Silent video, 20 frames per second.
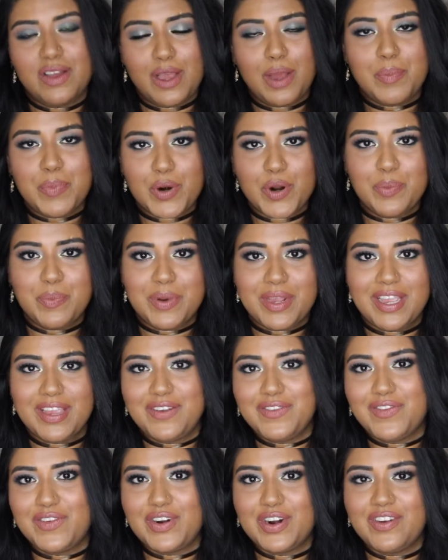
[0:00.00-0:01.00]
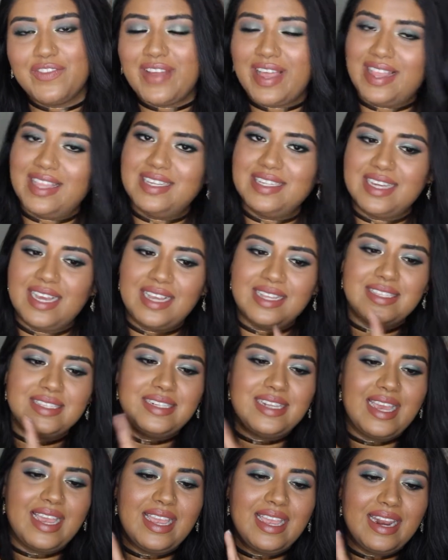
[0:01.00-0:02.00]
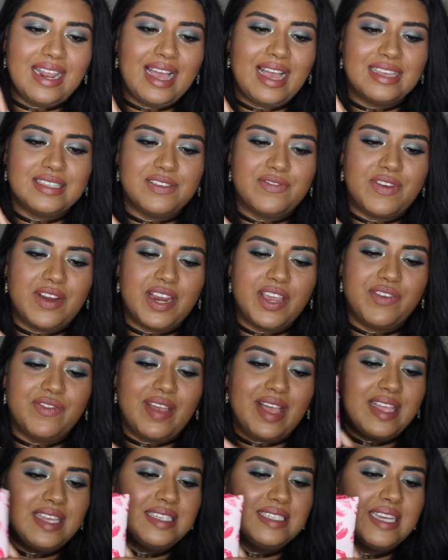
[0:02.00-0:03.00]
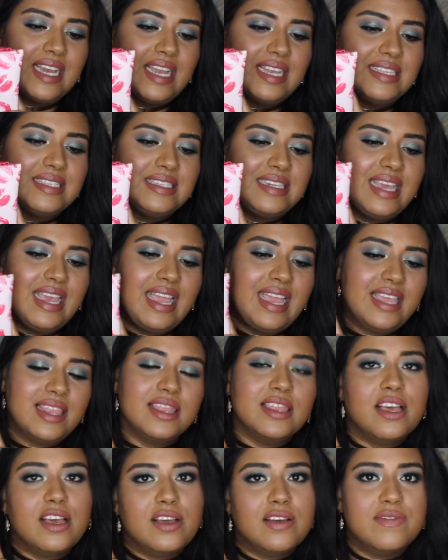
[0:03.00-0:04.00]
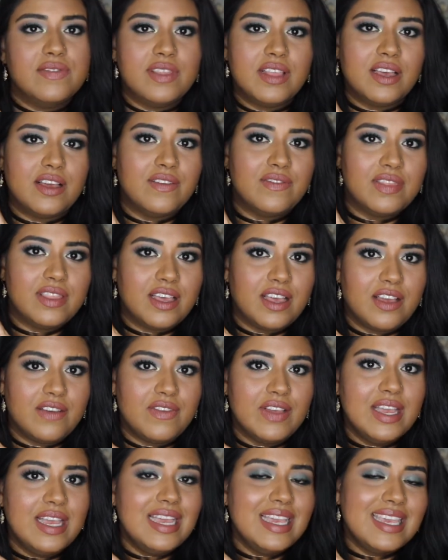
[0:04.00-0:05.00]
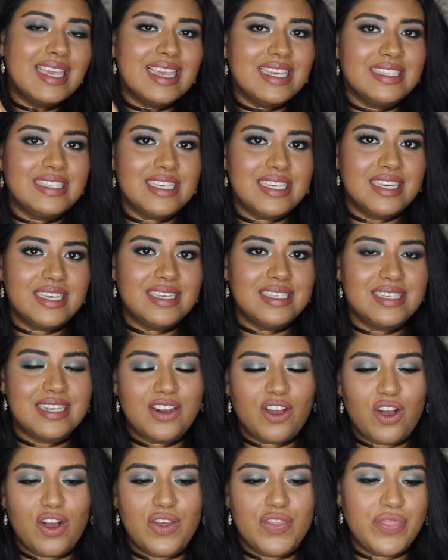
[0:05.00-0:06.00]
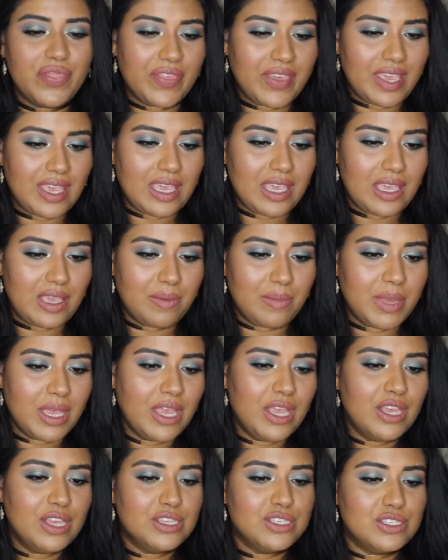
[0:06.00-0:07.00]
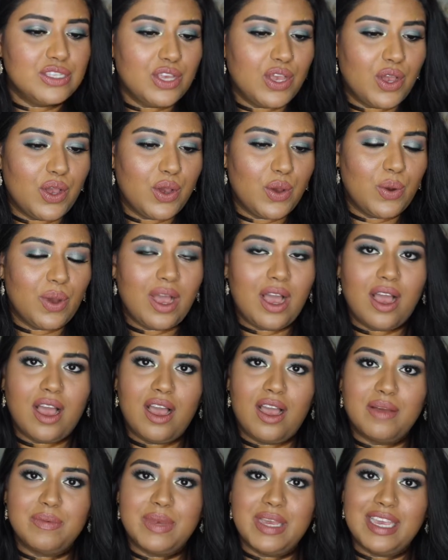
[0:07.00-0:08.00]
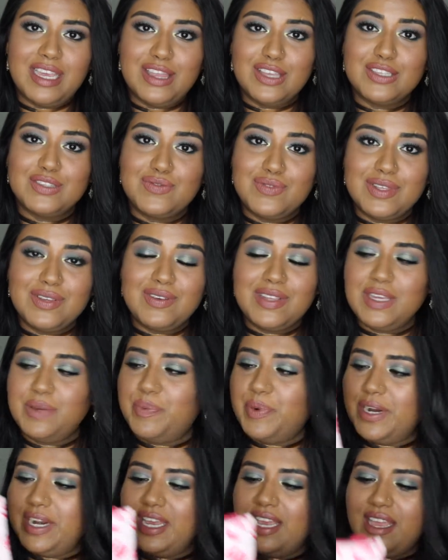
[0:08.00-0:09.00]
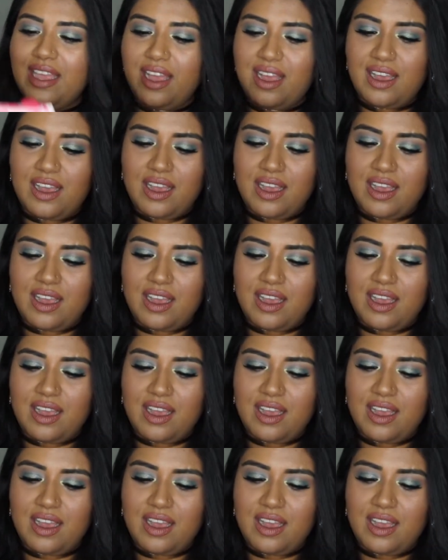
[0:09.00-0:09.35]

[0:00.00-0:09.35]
appropriate for Valentine's Day. It has a very Valentine's Day love, love, love, kisses and all theme. So it looks really, really pretty.